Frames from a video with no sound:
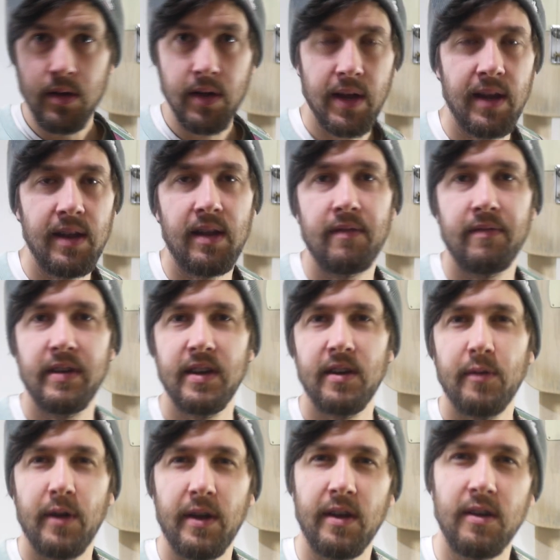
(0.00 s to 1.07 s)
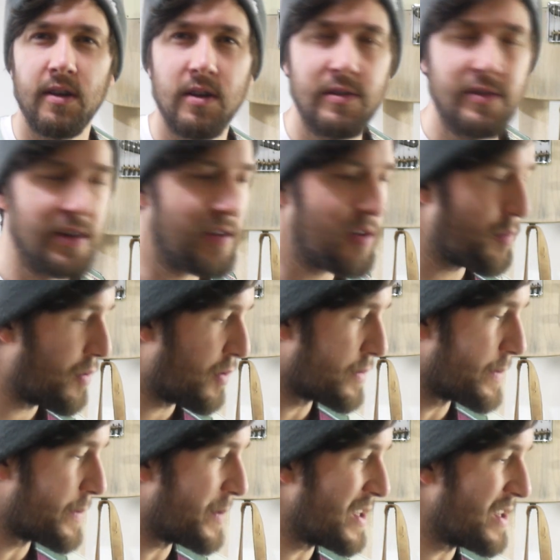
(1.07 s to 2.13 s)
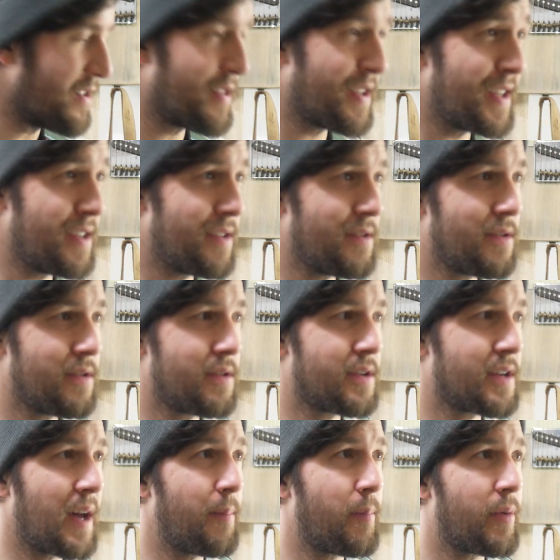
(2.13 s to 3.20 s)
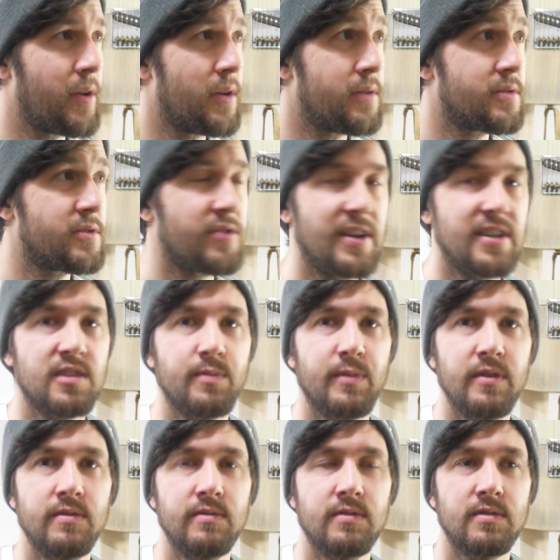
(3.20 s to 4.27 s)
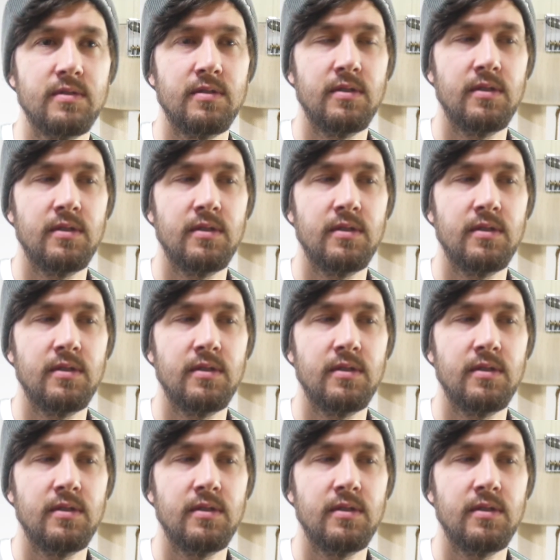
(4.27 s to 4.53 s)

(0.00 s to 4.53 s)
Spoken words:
In that video I concluded that probably the Kemper transpose